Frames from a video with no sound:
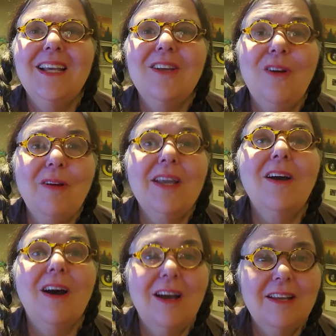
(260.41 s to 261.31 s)
Going
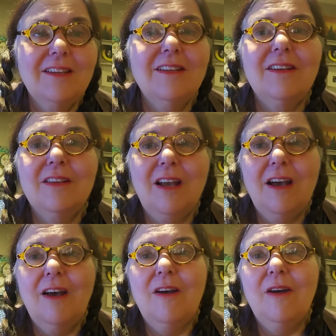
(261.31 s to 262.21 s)
on
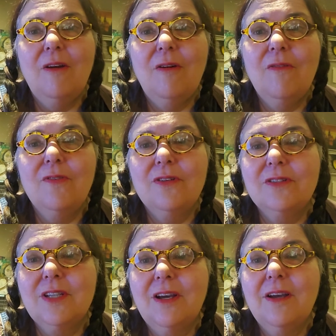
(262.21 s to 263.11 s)
over
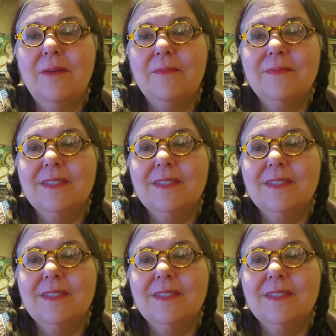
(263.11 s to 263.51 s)
time.